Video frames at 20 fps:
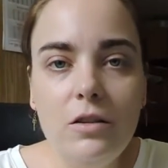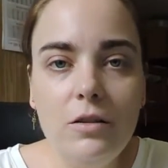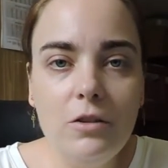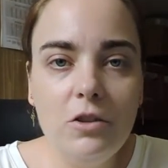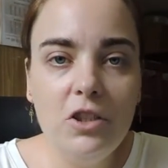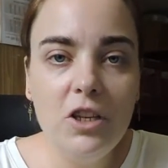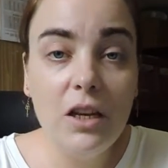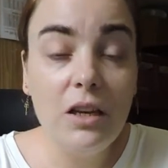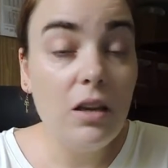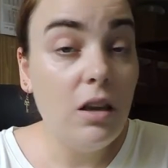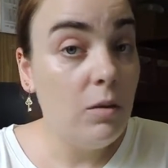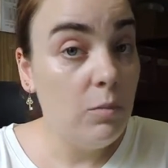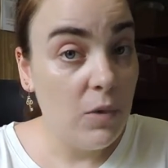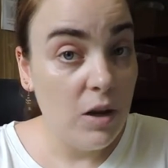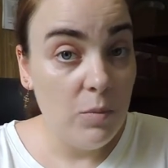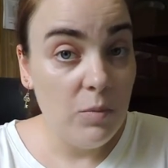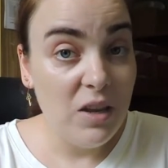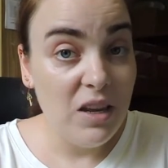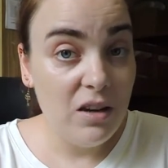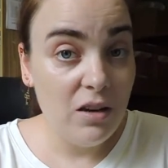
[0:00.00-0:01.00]
checking
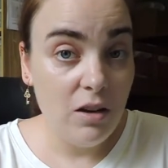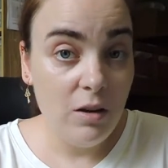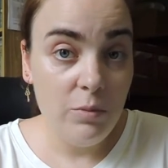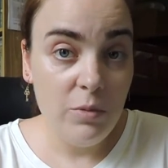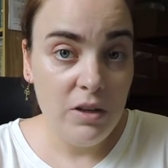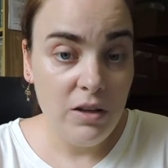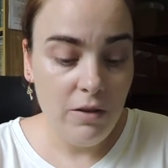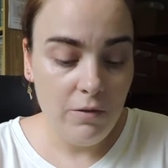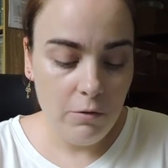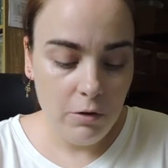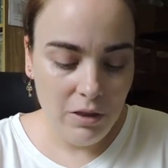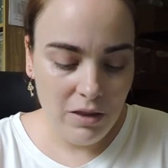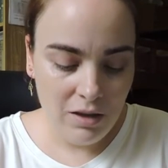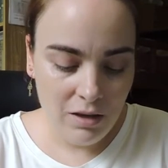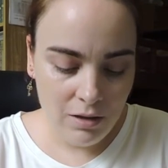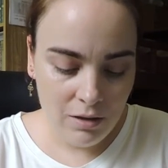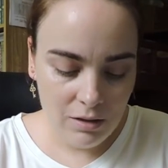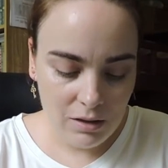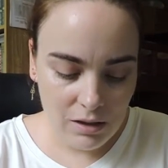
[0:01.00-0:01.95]
my makeup and everything.